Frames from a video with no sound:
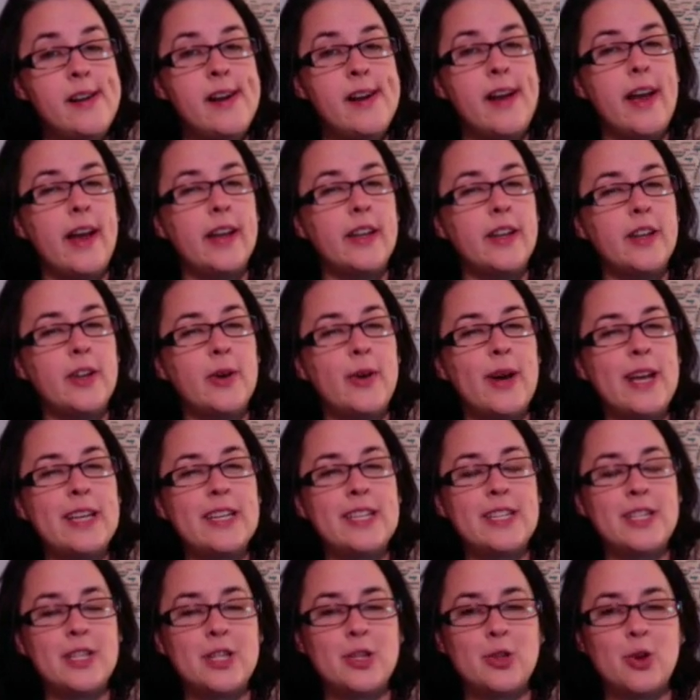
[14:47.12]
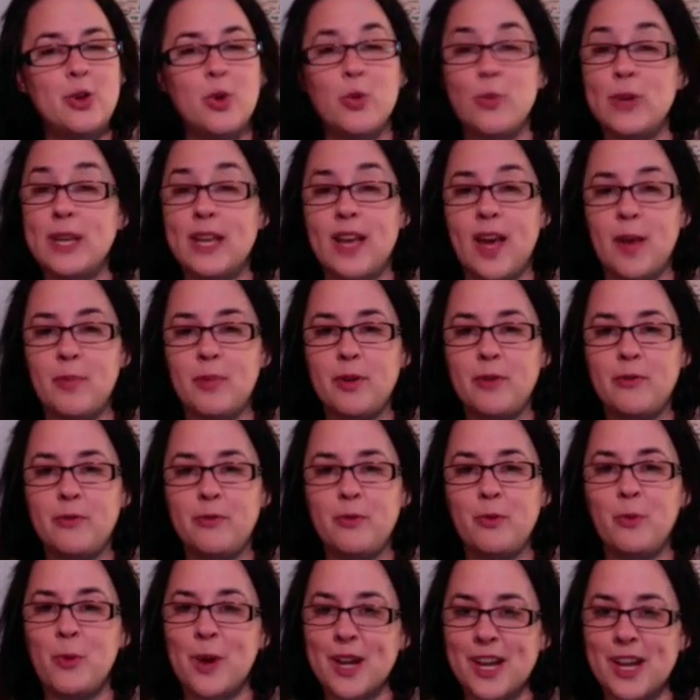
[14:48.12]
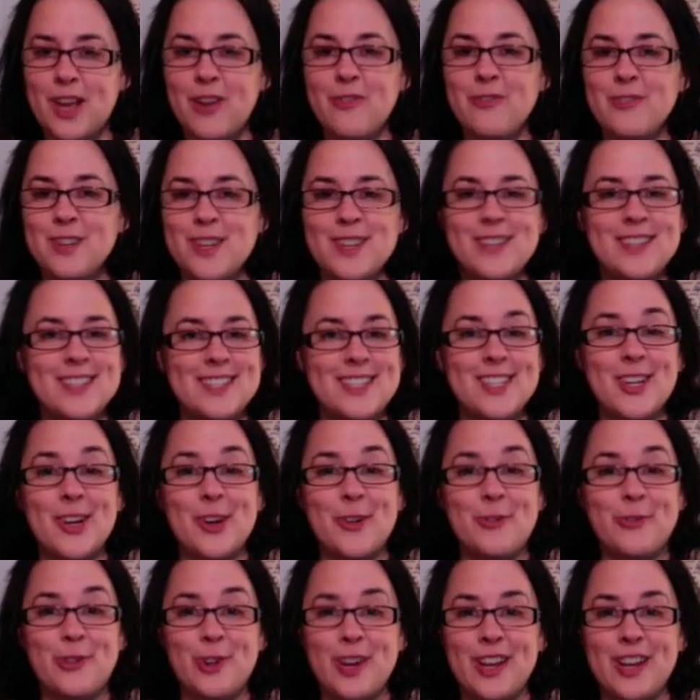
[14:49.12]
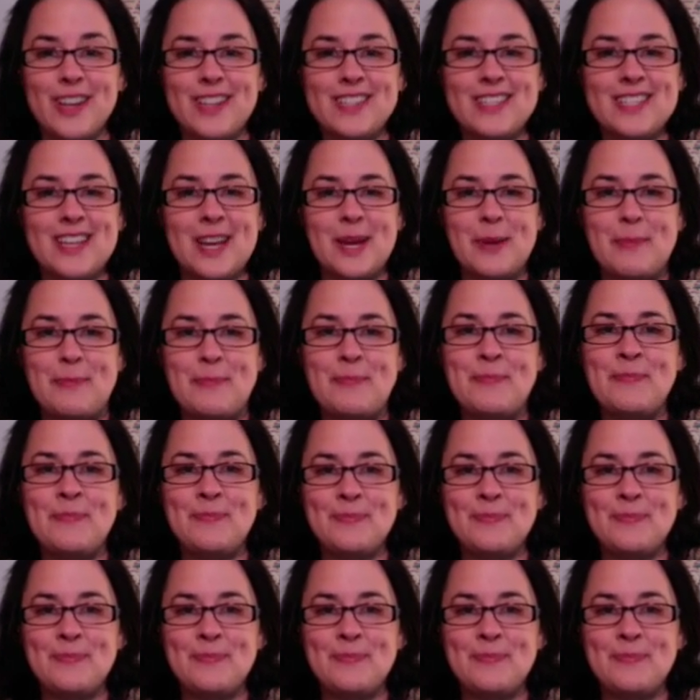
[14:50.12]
And you know, I need to do a recap of what I've knit this year for next time.